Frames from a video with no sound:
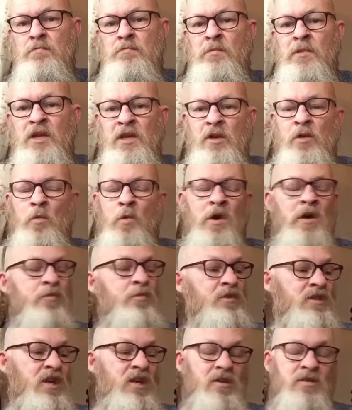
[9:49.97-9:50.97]
me and the wife,
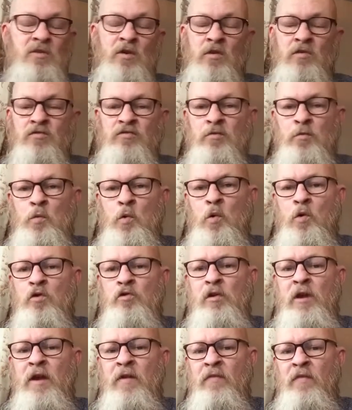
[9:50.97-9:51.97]
we take the dogs for a
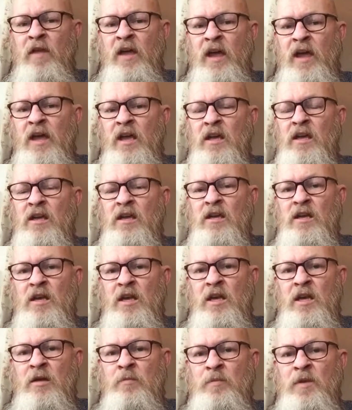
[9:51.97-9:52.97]
walk around there,
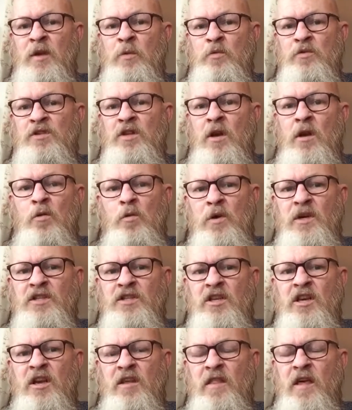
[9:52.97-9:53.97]
And people say, oh, where'd
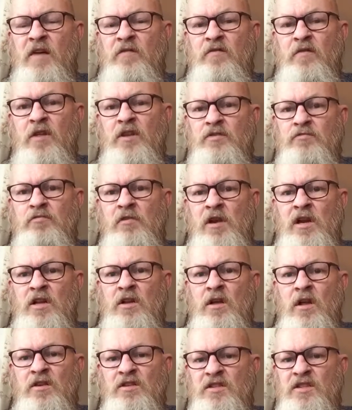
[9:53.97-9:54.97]
you get that? That's really
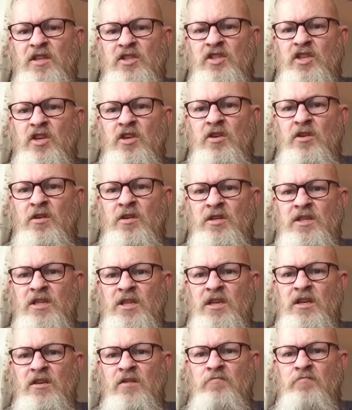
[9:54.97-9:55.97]
good. That's such a good
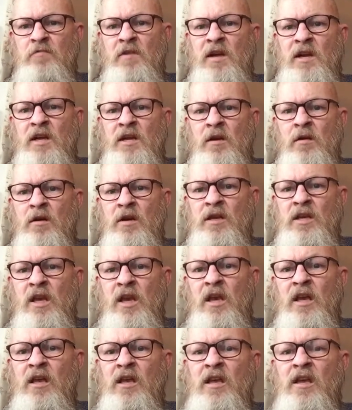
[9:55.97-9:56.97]
idea. Really like
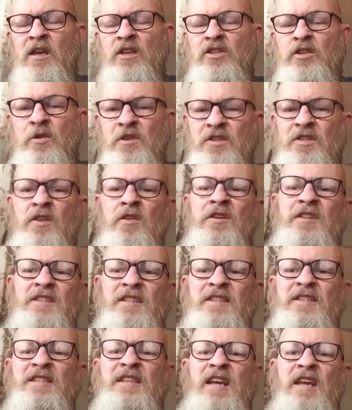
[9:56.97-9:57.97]
it. So it's nice
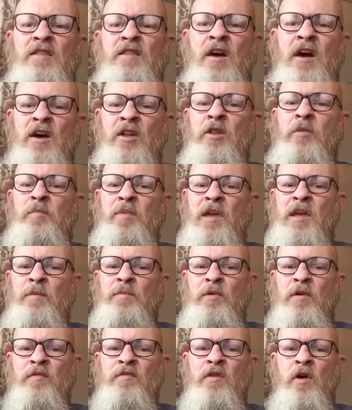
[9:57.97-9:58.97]
to see that other
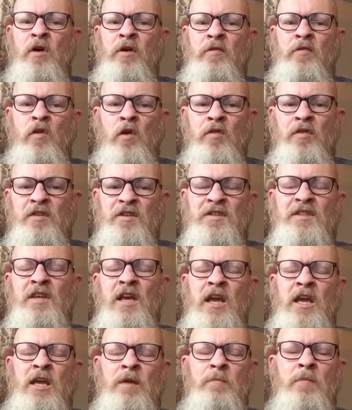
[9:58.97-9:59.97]
people have kind of got the
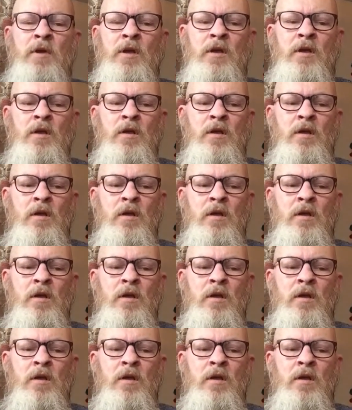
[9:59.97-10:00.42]
same